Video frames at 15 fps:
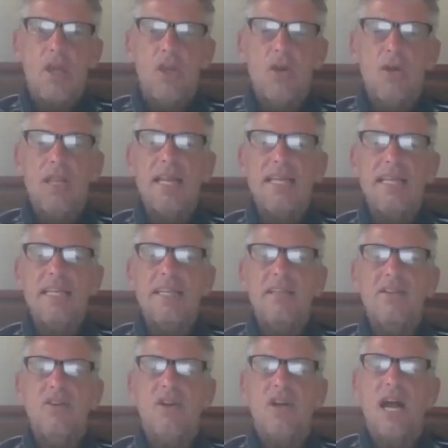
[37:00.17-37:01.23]
you're
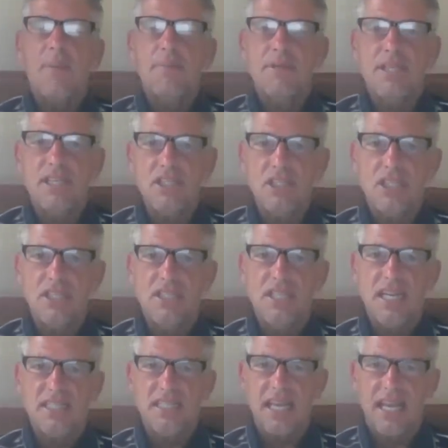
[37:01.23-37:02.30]
letting your competition
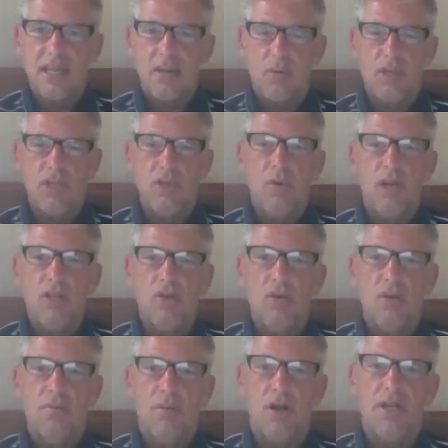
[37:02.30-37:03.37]
dictate what you want to do
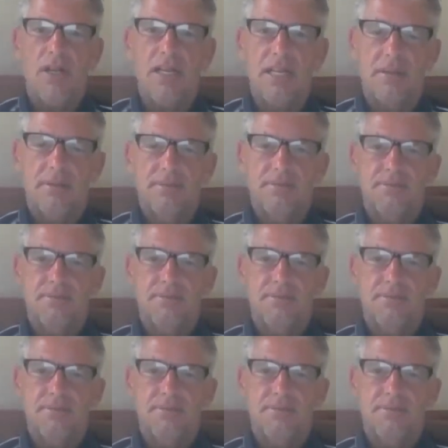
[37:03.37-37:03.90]
with marketing.